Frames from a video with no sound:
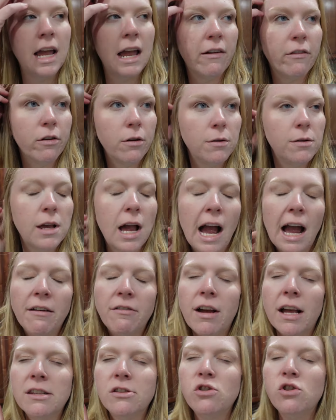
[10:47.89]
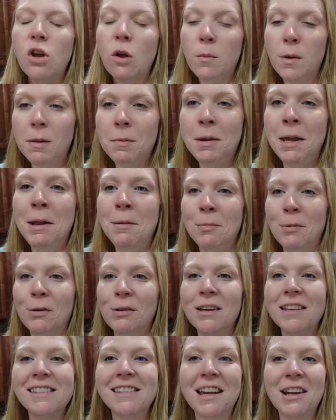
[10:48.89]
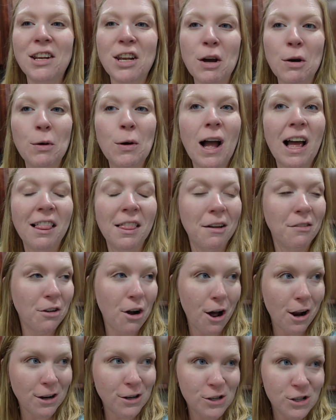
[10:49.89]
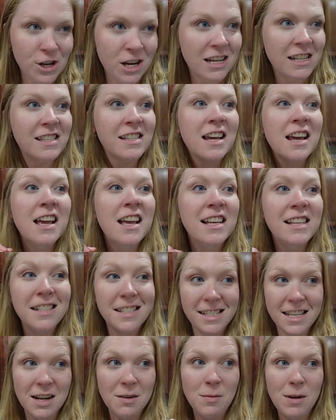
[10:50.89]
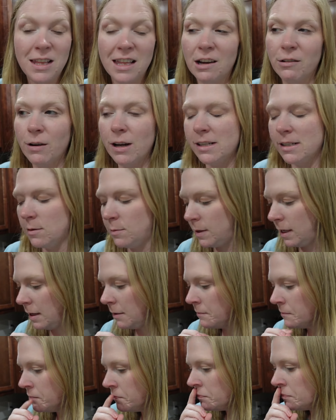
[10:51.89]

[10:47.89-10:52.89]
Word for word: every I have had so many people, because they know I love cottage cheese, send me that recipe.